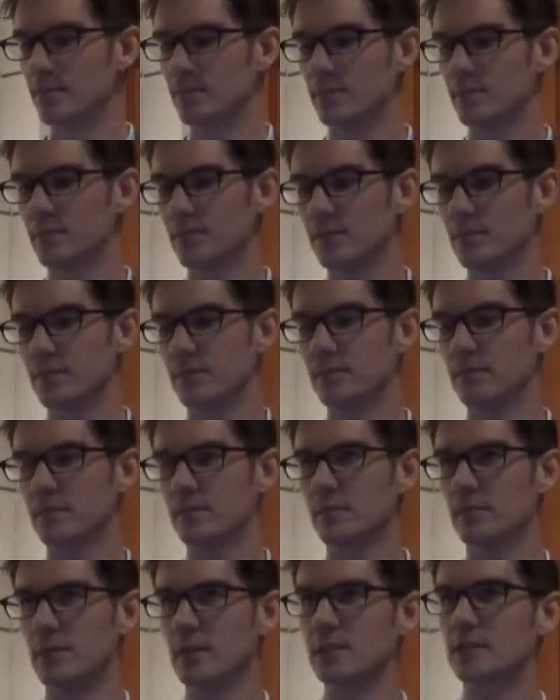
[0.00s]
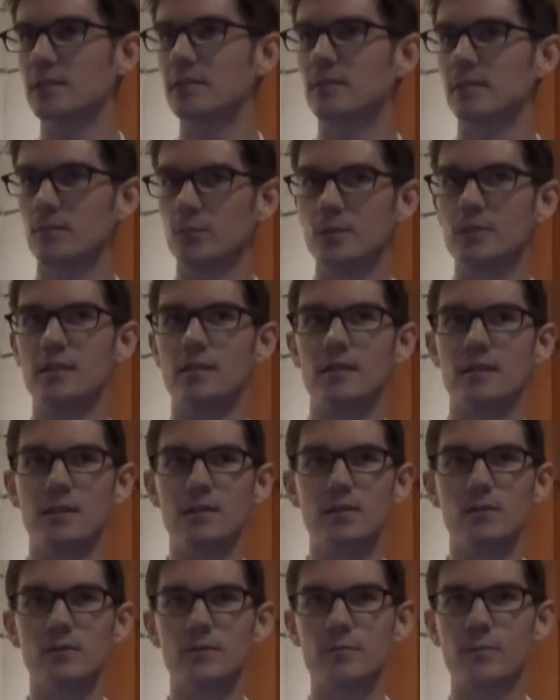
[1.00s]
right. This was in the
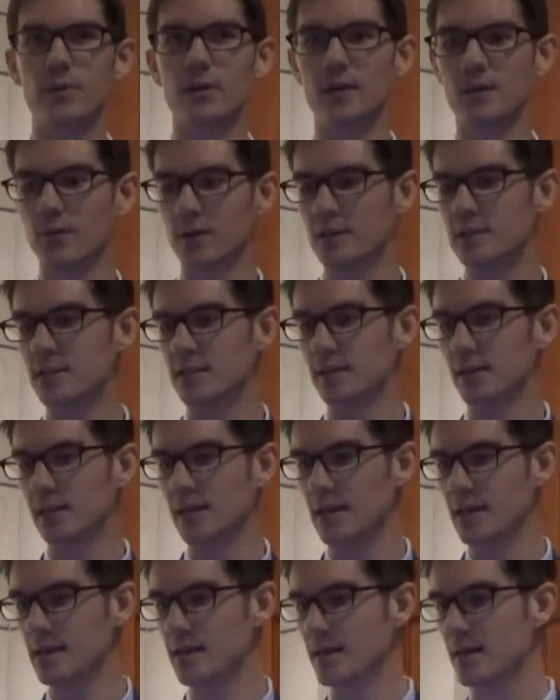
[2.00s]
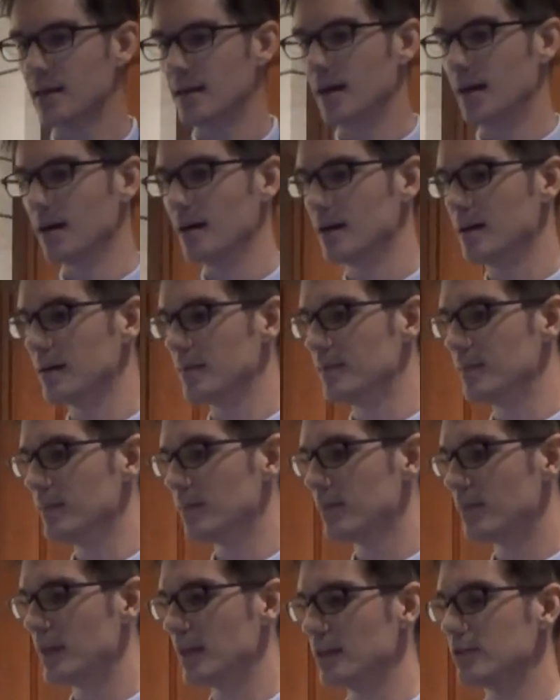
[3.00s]
news pretty recently.
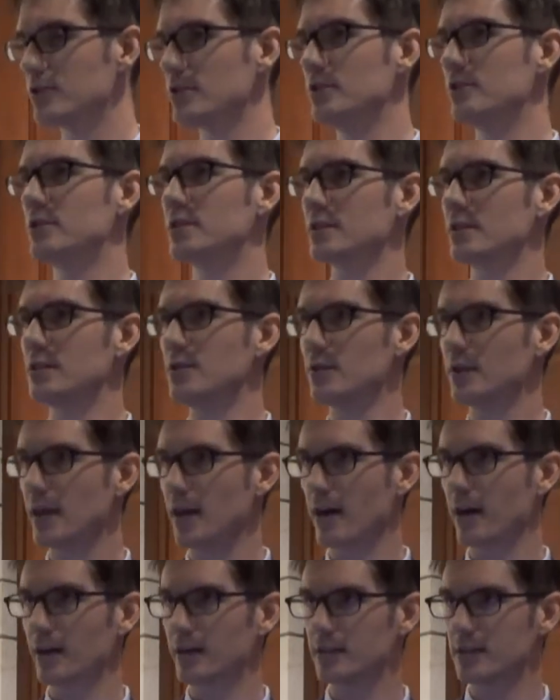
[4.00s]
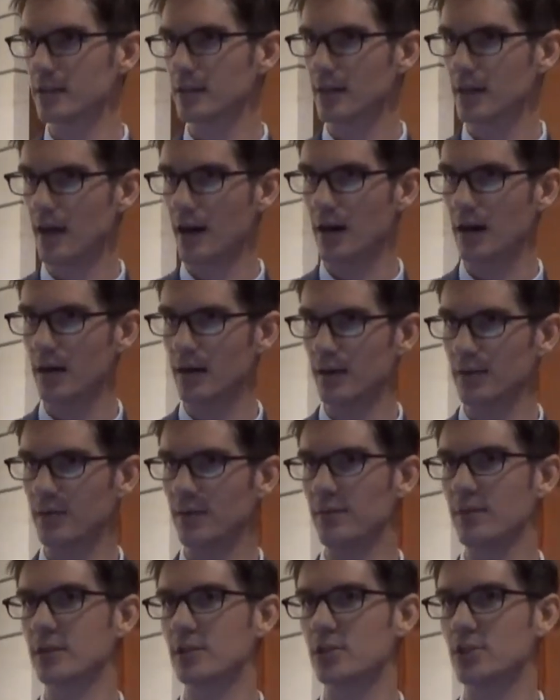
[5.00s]
They introduced a new character
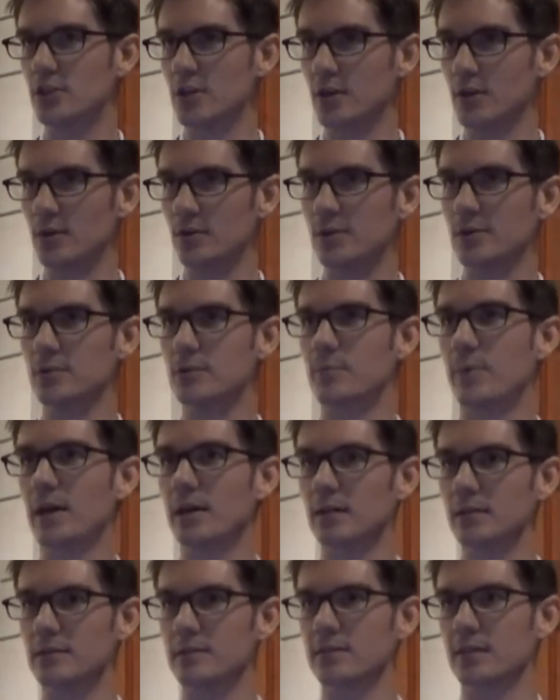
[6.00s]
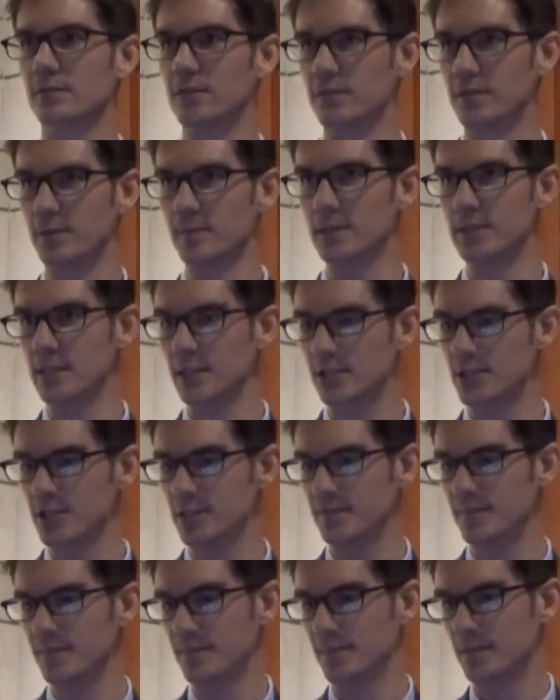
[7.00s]
on the show whose parents suffer from
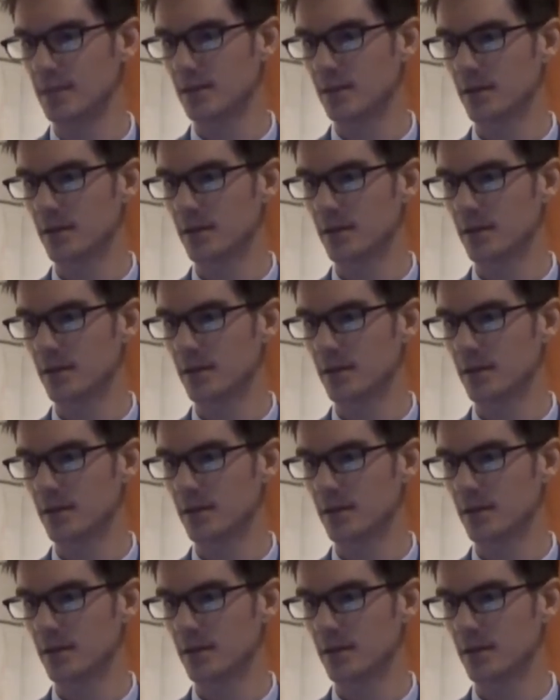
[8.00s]
addiction.